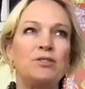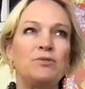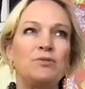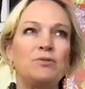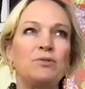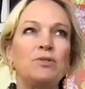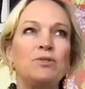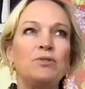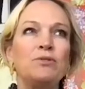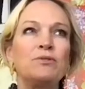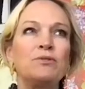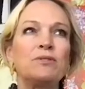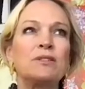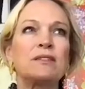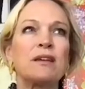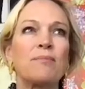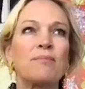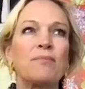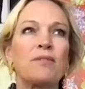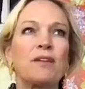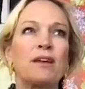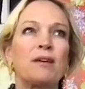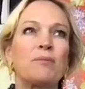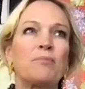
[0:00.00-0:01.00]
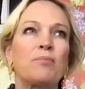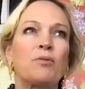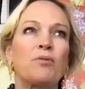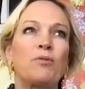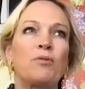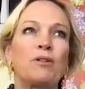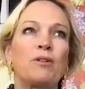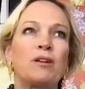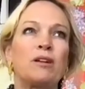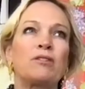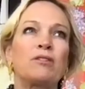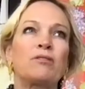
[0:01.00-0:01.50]
you lose something
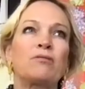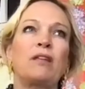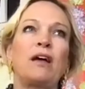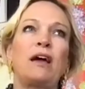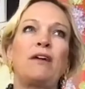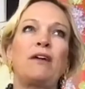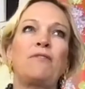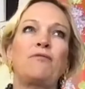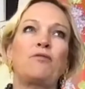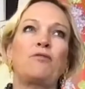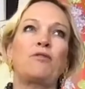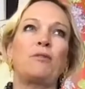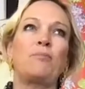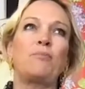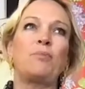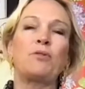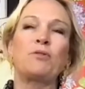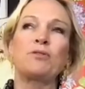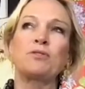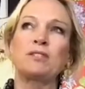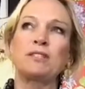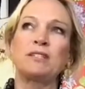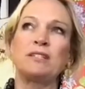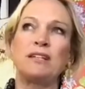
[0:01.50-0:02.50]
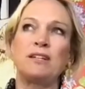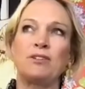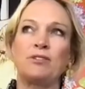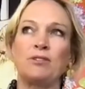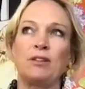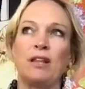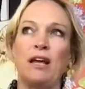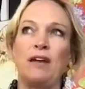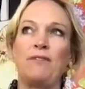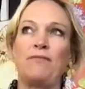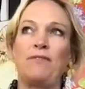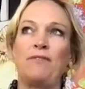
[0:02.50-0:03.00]
important in your life or a person in your
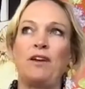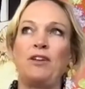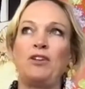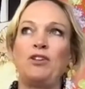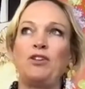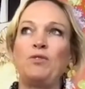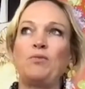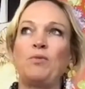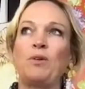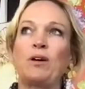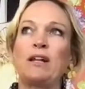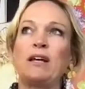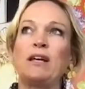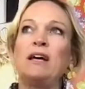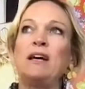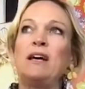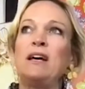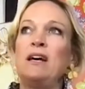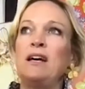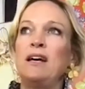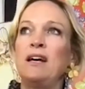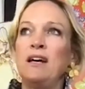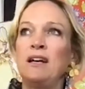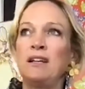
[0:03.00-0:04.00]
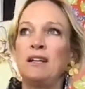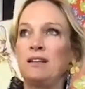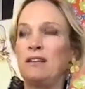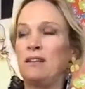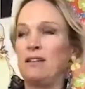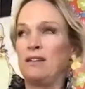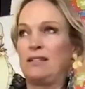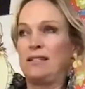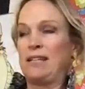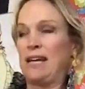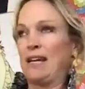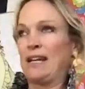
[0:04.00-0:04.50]
life, and you want
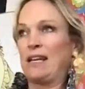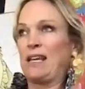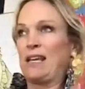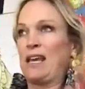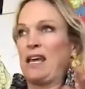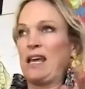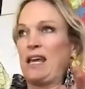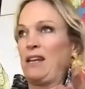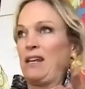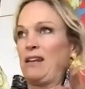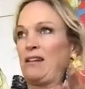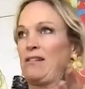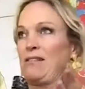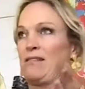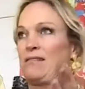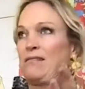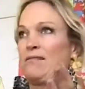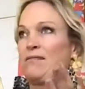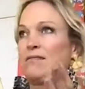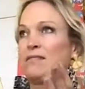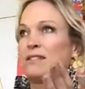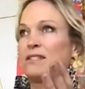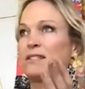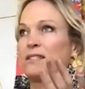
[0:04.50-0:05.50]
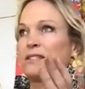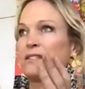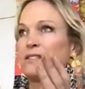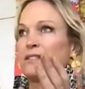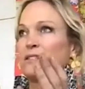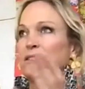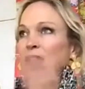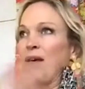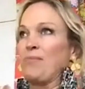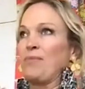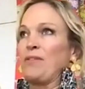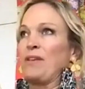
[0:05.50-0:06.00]
to dedicate
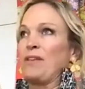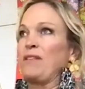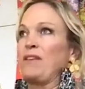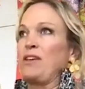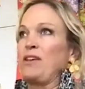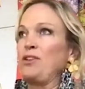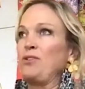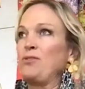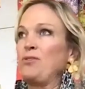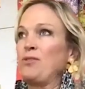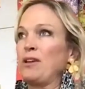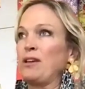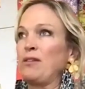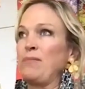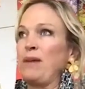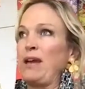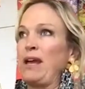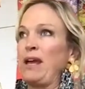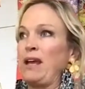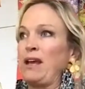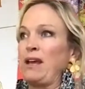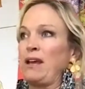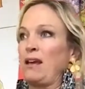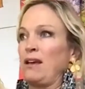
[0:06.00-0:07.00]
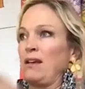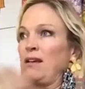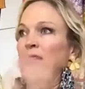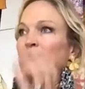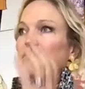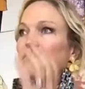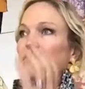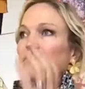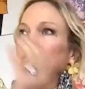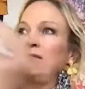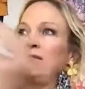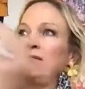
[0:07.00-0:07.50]
something that you can make
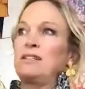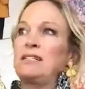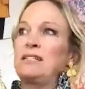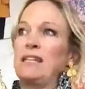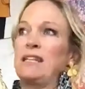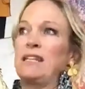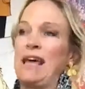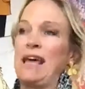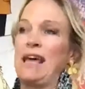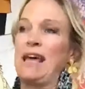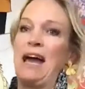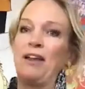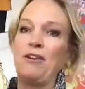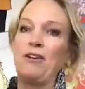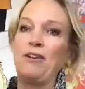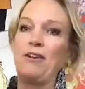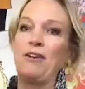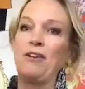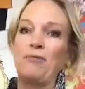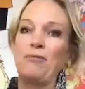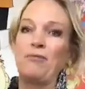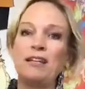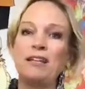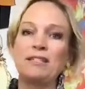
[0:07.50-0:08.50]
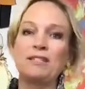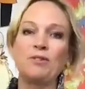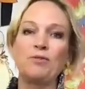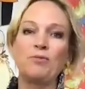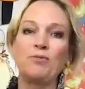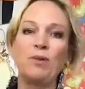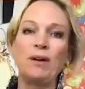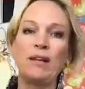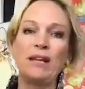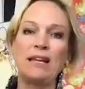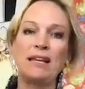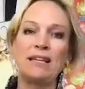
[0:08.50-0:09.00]
to that, right? So
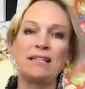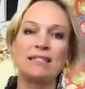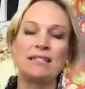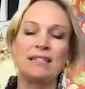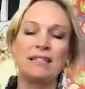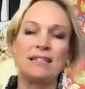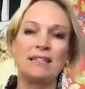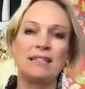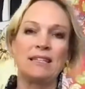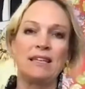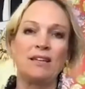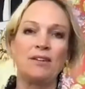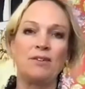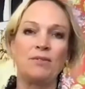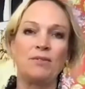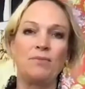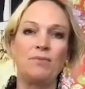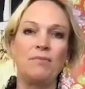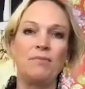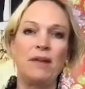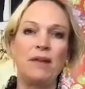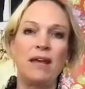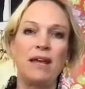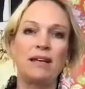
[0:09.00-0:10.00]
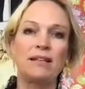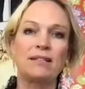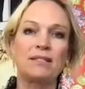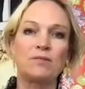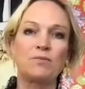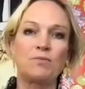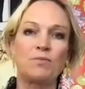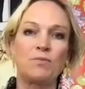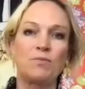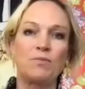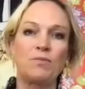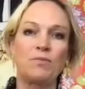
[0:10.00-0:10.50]
what is it that makes
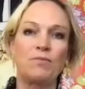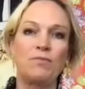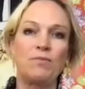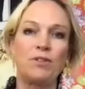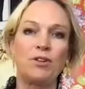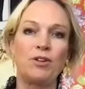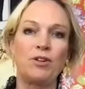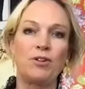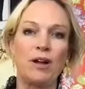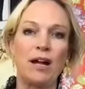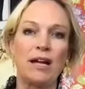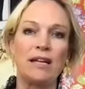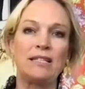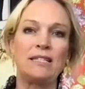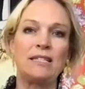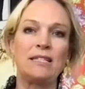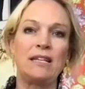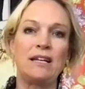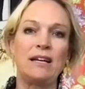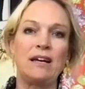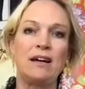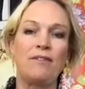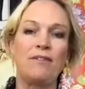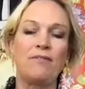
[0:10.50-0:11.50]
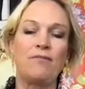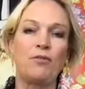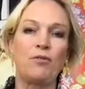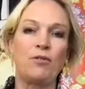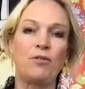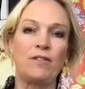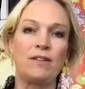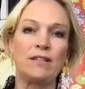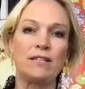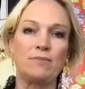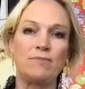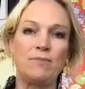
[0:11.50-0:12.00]
your idea
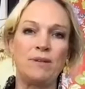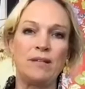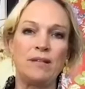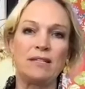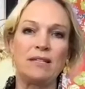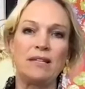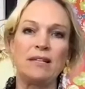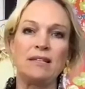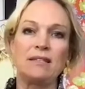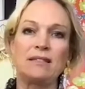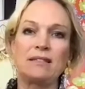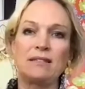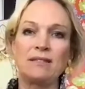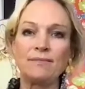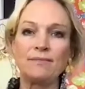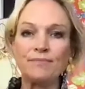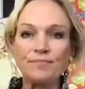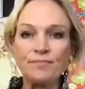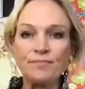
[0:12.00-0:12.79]
for this business